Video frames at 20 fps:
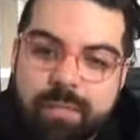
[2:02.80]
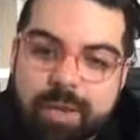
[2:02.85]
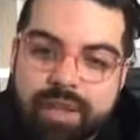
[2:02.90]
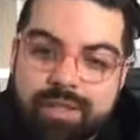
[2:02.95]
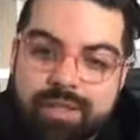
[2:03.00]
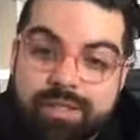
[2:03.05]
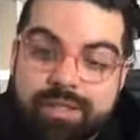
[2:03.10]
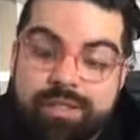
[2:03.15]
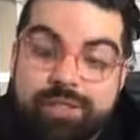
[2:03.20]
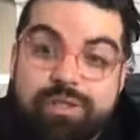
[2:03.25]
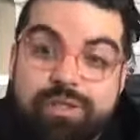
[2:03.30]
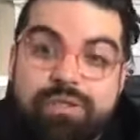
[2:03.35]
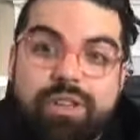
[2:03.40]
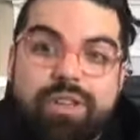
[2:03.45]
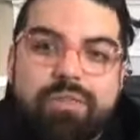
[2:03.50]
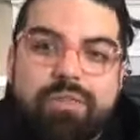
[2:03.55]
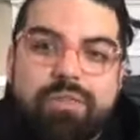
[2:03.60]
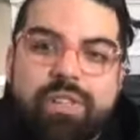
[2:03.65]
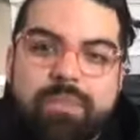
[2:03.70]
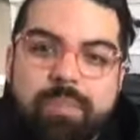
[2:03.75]
response, our
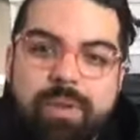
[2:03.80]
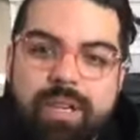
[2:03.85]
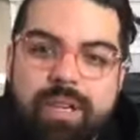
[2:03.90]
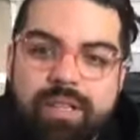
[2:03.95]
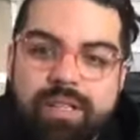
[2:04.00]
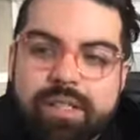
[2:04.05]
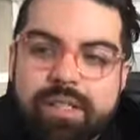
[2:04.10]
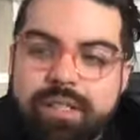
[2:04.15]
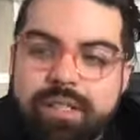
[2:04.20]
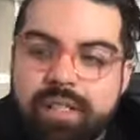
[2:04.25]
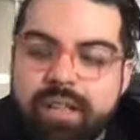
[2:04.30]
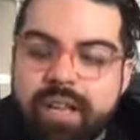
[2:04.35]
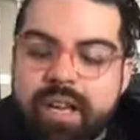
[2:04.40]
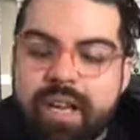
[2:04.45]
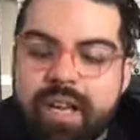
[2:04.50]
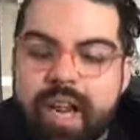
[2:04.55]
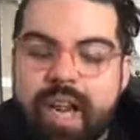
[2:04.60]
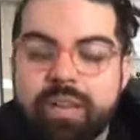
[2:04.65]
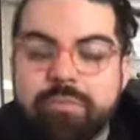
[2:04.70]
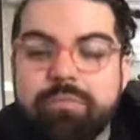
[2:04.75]
stress response,
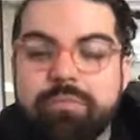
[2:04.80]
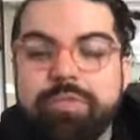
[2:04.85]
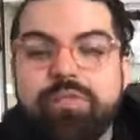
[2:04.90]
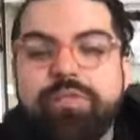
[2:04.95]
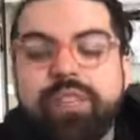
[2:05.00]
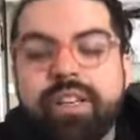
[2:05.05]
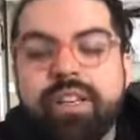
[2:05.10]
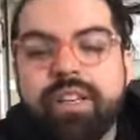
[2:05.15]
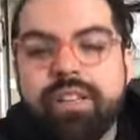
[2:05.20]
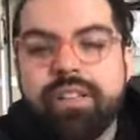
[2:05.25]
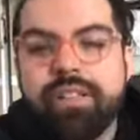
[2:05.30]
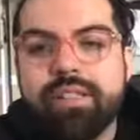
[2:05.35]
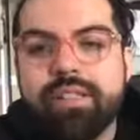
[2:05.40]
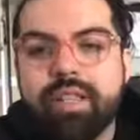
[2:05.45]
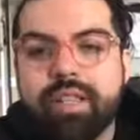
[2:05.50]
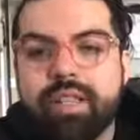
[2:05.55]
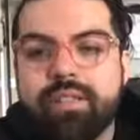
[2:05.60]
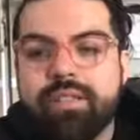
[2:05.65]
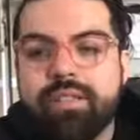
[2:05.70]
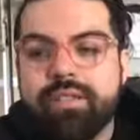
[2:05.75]
and move
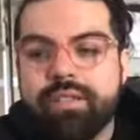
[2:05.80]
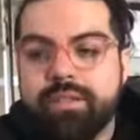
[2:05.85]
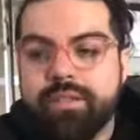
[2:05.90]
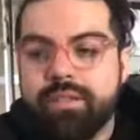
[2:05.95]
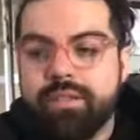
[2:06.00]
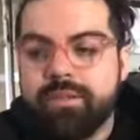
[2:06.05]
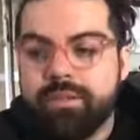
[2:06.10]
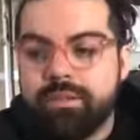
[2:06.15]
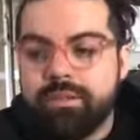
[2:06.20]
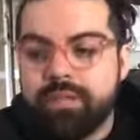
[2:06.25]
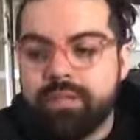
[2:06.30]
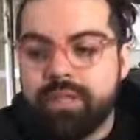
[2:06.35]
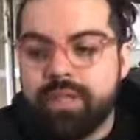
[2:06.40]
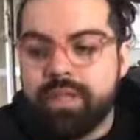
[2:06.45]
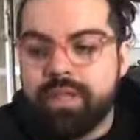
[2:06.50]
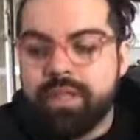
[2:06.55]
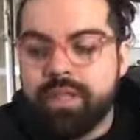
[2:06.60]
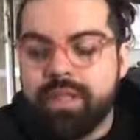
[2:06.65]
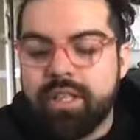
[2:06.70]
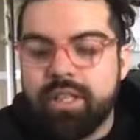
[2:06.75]
us
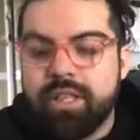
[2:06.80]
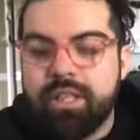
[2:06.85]
into